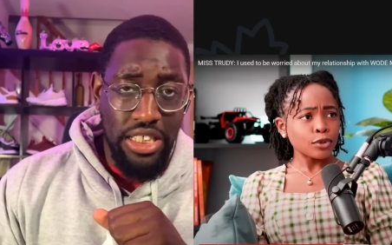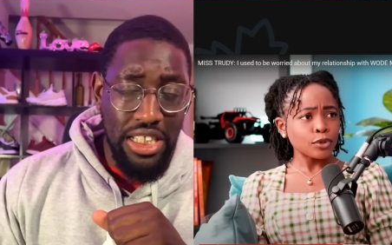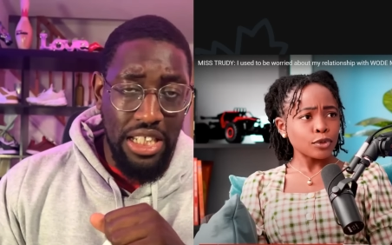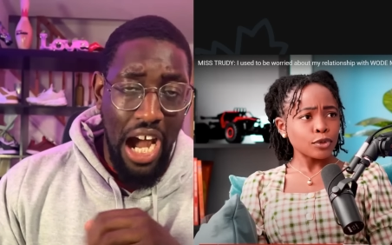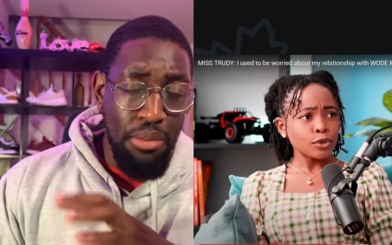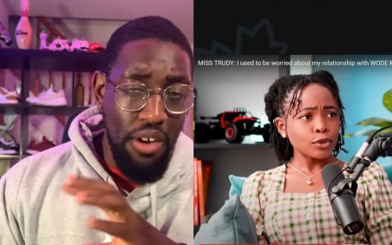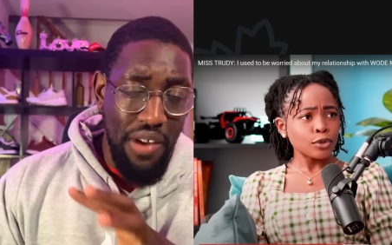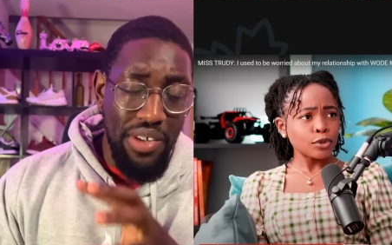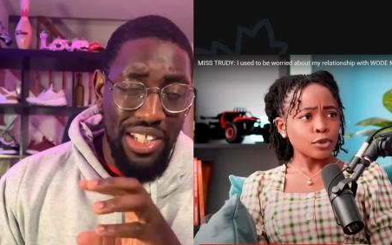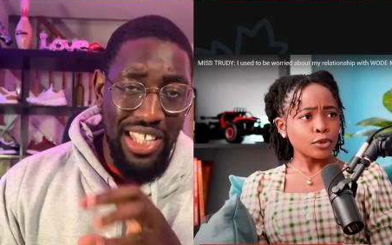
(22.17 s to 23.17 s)
Speaker 1: Listen, I'm your
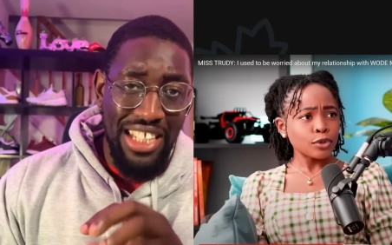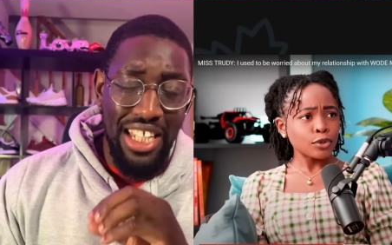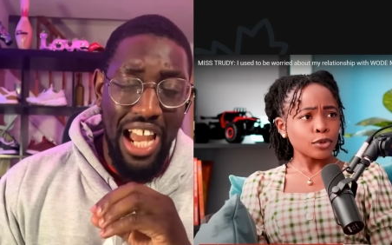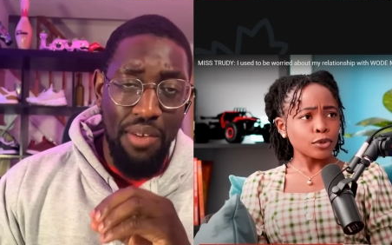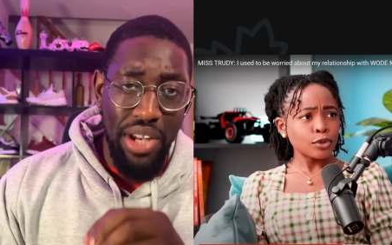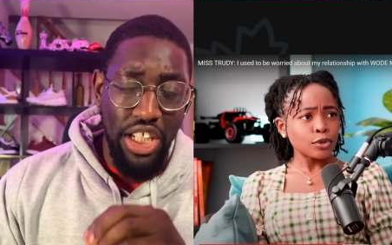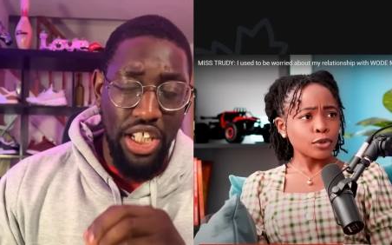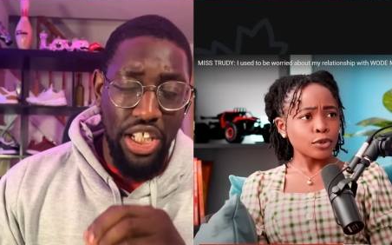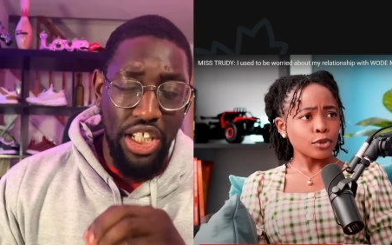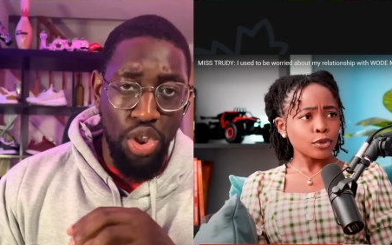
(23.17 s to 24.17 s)
favorite dating and
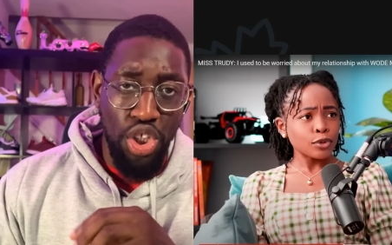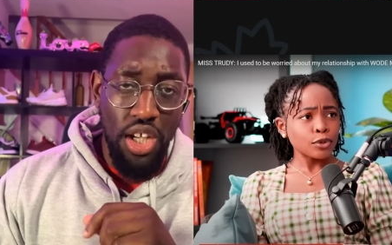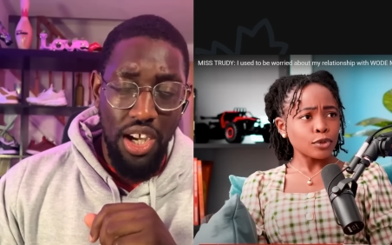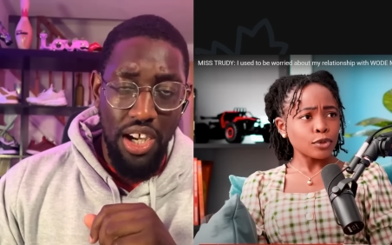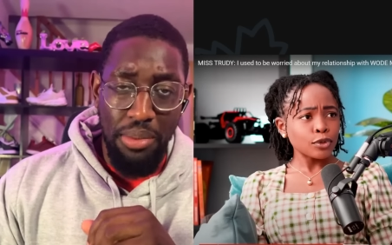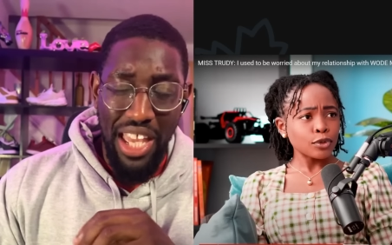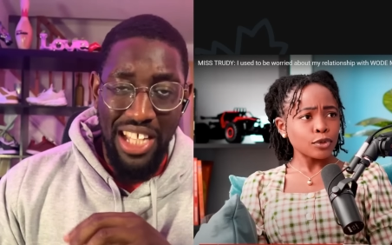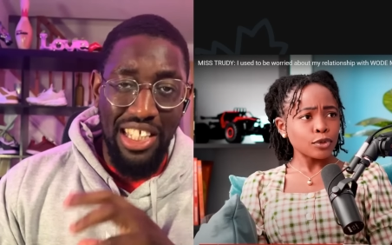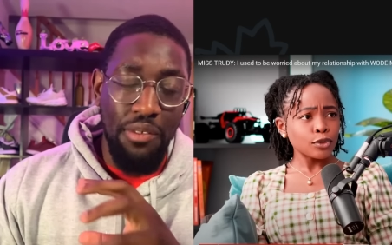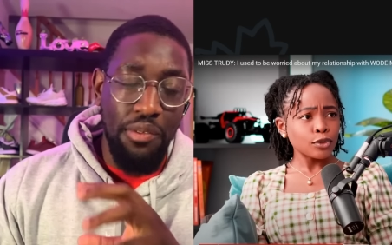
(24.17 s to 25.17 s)
relationship coach, and I'm
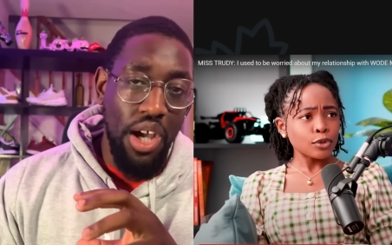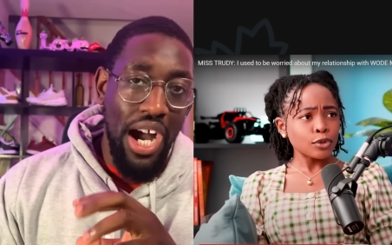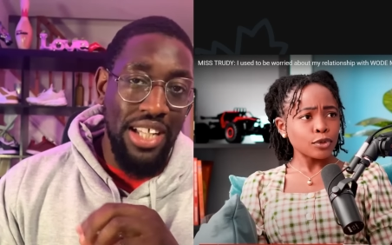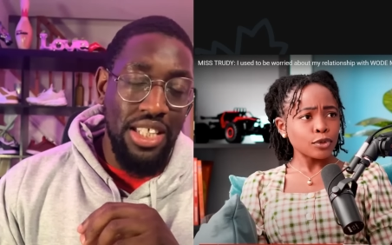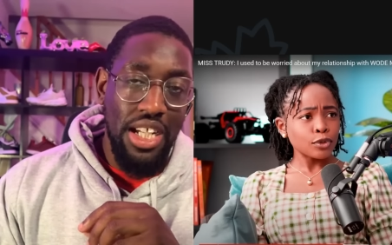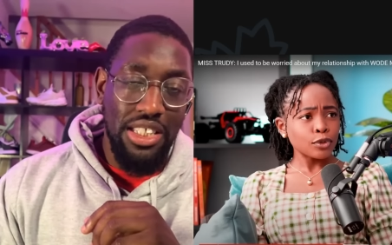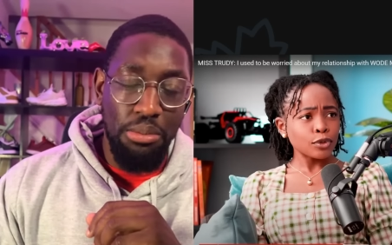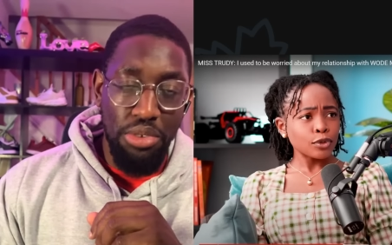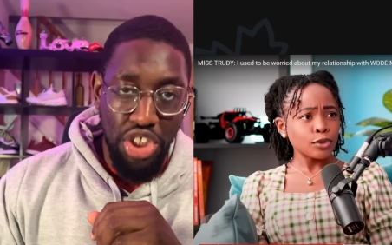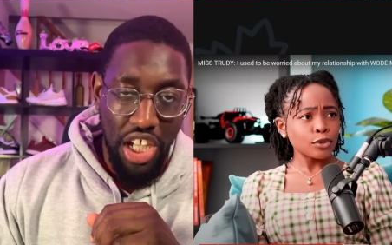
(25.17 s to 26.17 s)
here to give you guys
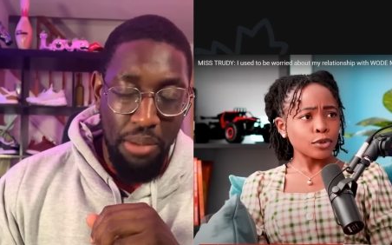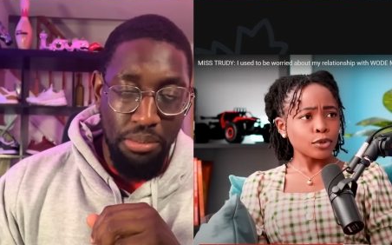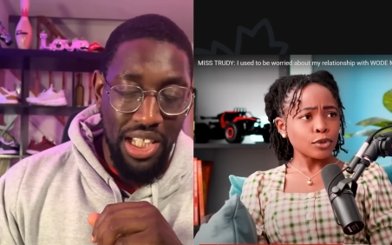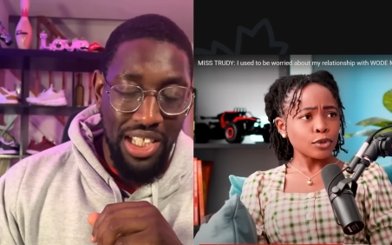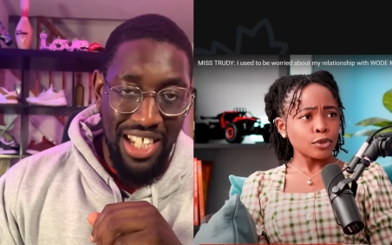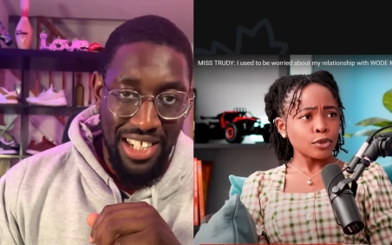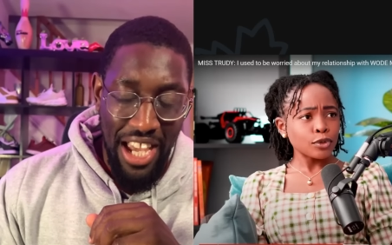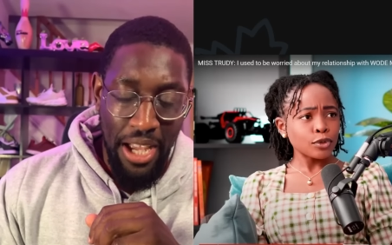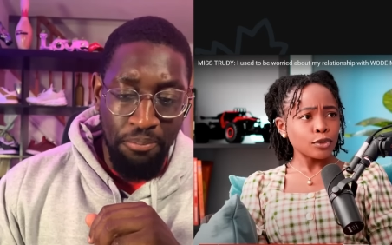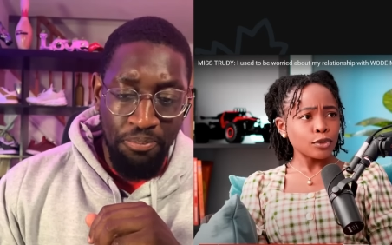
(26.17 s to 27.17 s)
some gems
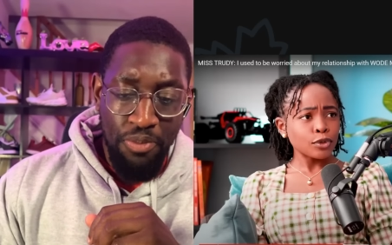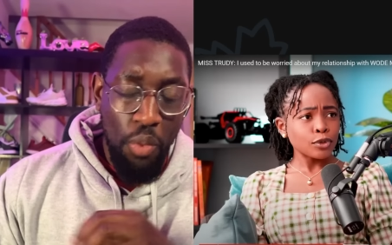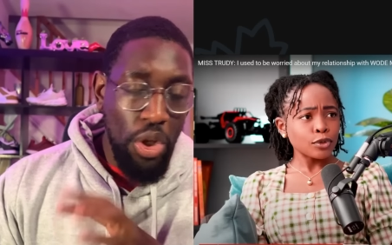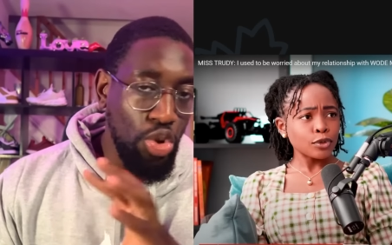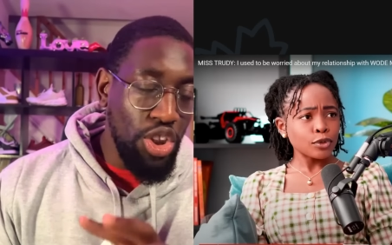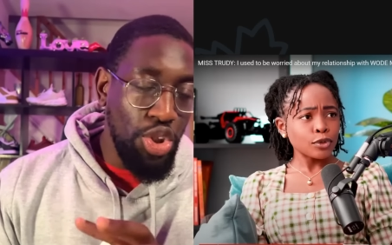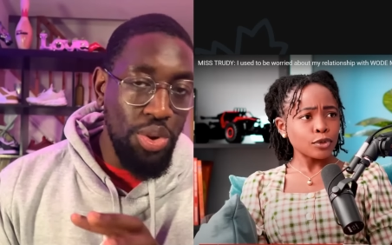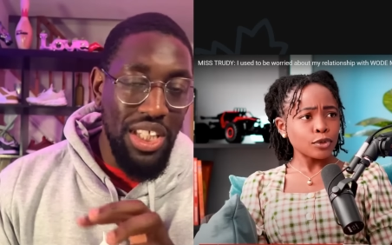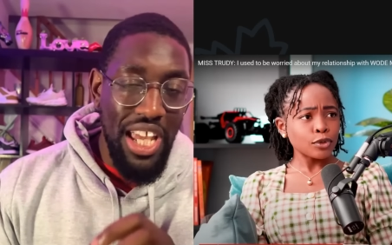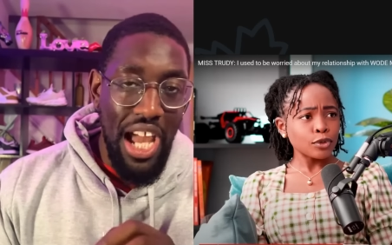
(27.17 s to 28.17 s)
today. We're talking to
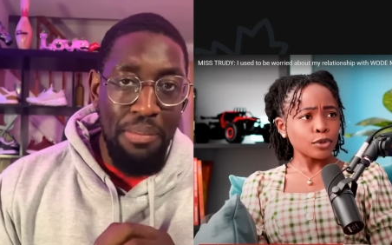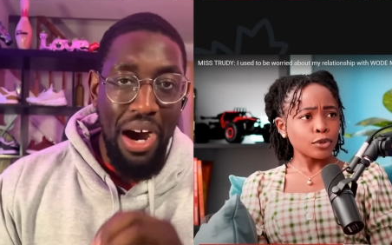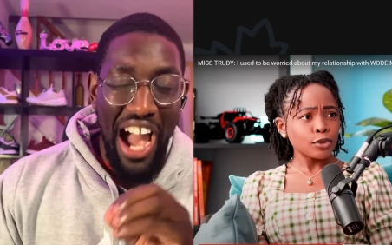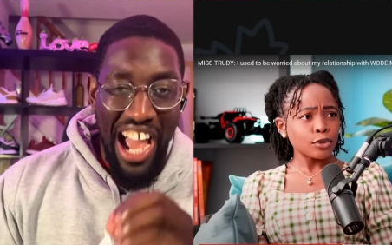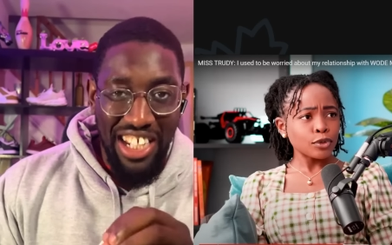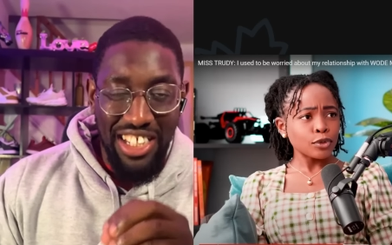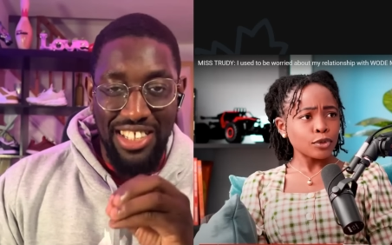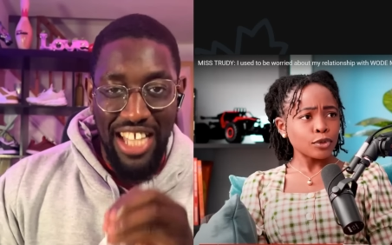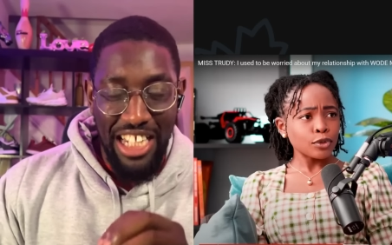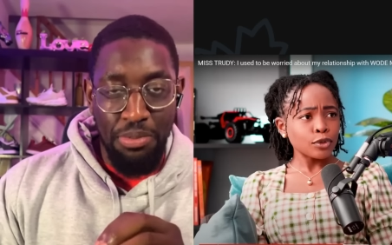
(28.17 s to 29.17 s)
you today about anxious
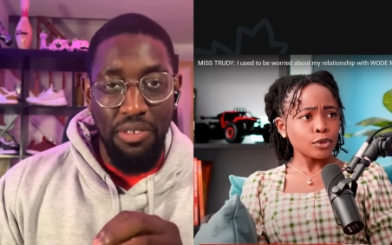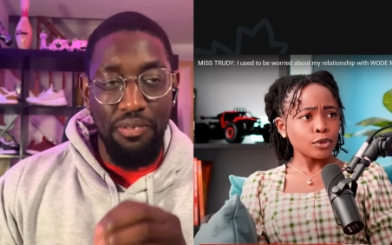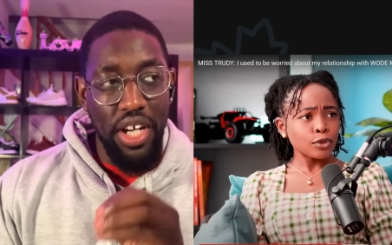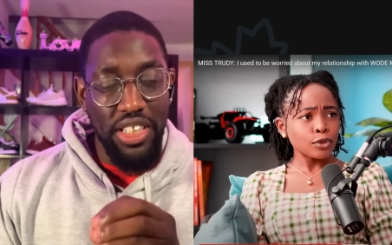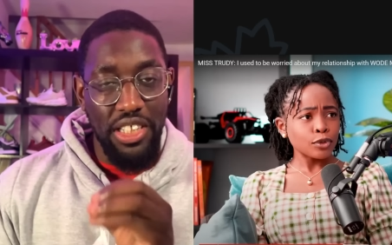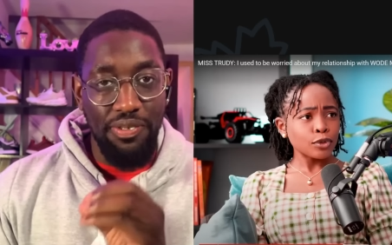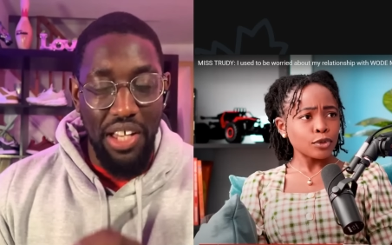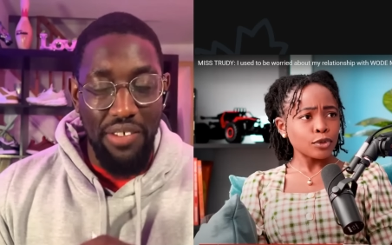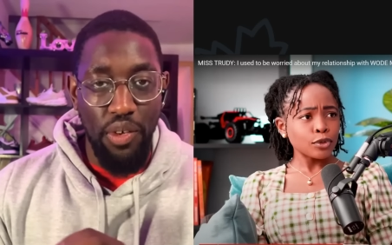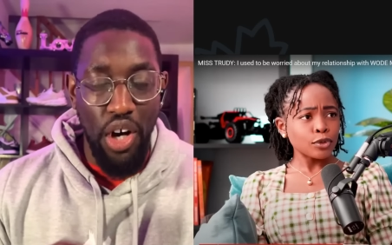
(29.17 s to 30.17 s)
attachment versus
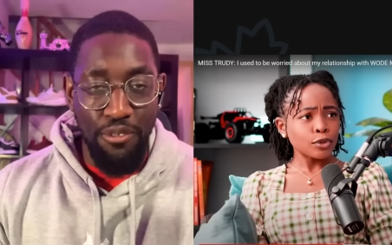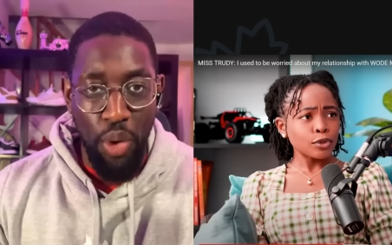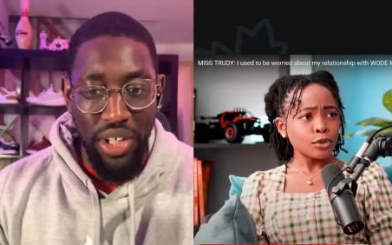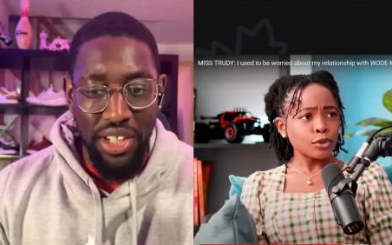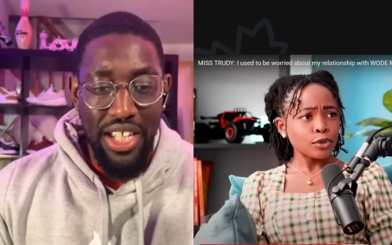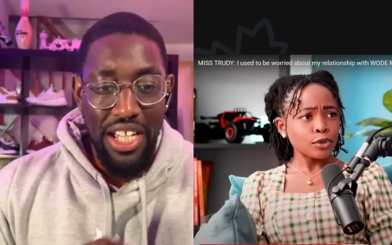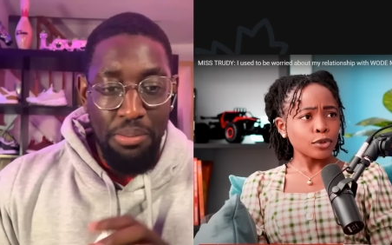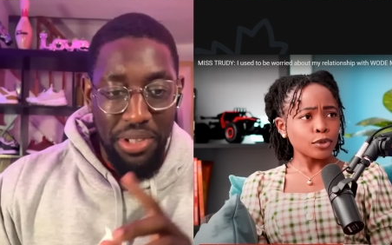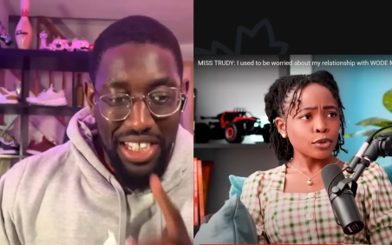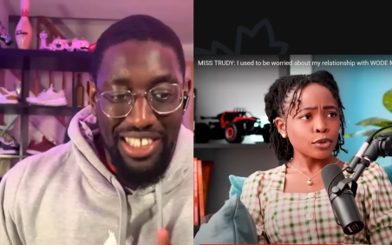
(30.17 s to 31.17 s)
fearful avoidant.
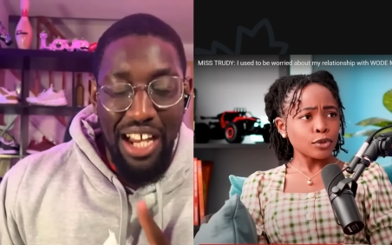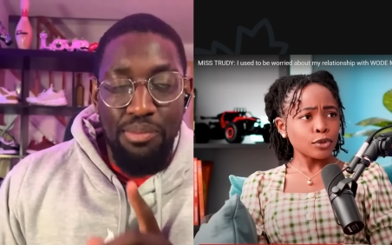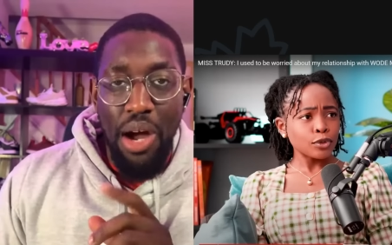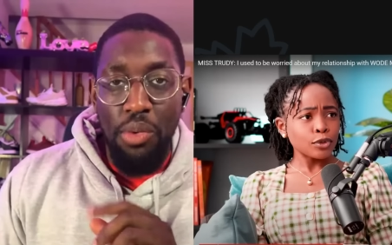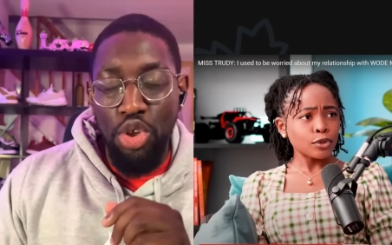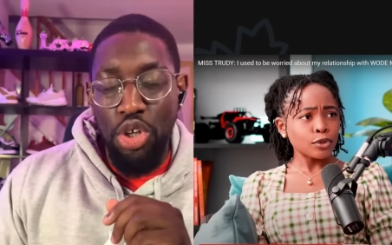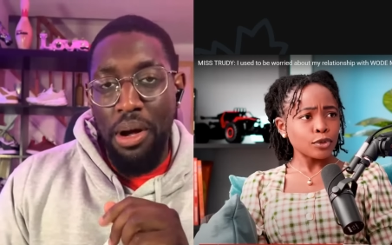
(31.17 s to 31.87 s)
But this time around, we're talking